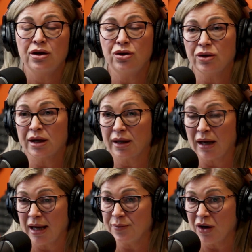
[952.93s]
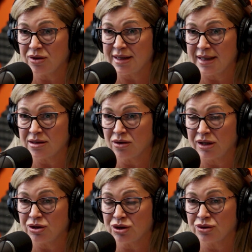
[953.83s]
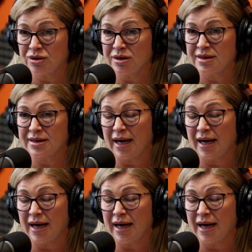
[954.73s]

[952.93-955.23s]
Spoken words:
You can claim those things on insurance